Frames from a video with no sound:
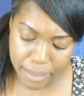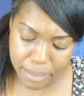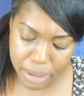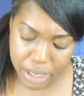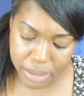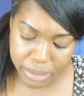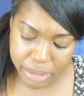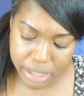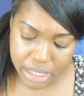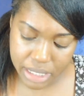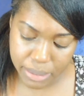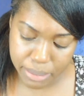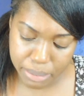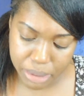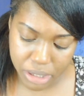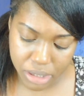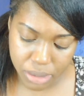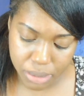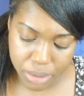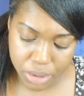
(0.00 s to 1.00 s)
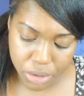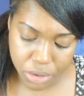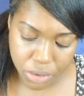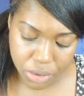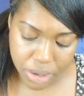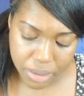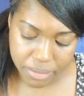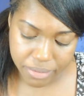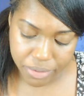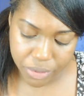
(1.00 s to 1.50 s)
Pigmented buildable
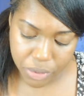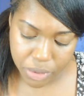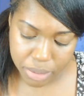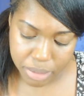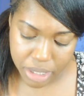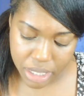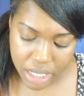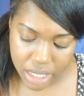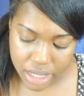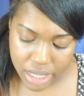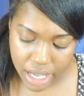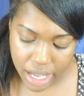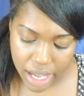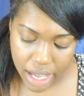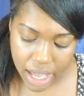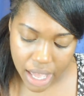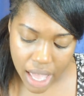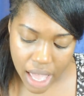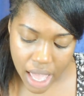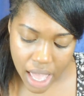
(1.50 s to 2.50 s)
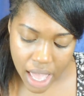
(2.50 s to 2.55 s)
cream formula that